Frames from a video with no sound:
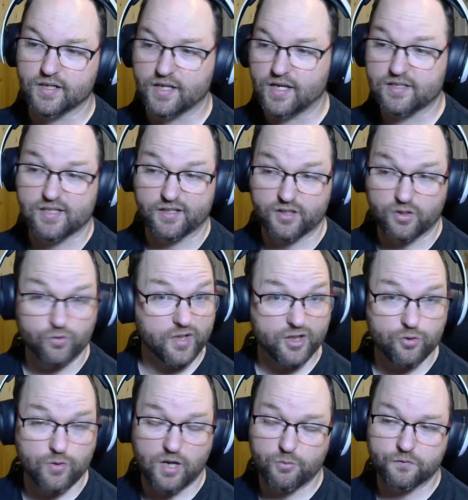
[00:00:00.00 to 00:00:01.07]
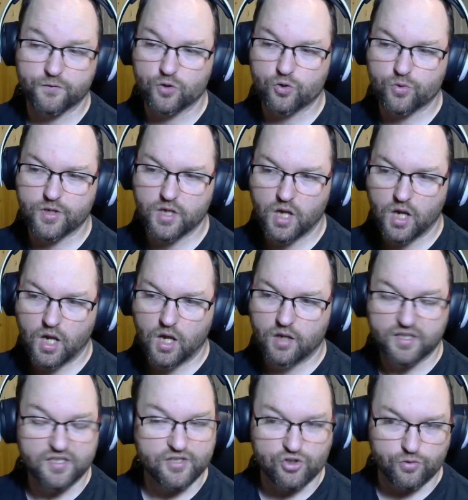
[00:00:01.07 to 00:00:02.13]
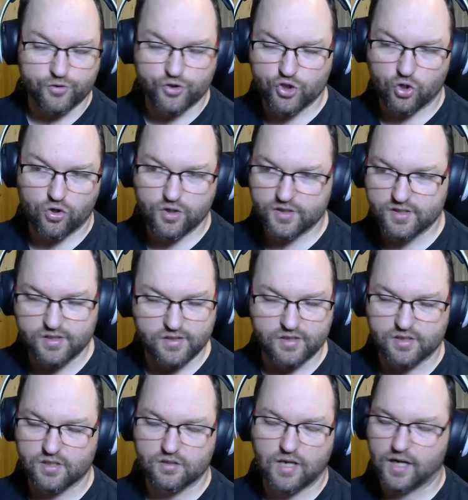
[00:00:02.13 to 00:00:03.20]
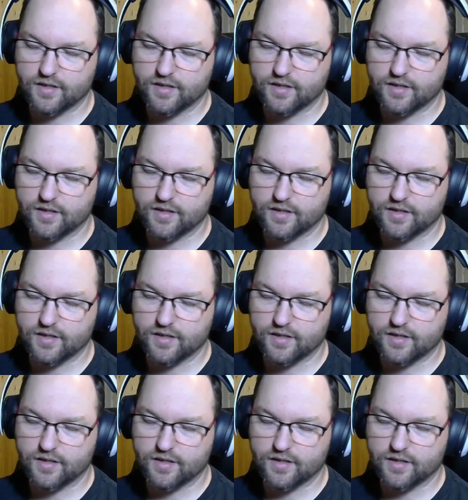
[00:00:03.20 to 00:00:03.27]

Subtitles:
And yes, I don't take Tribal Fury. This is a choice. This isn't,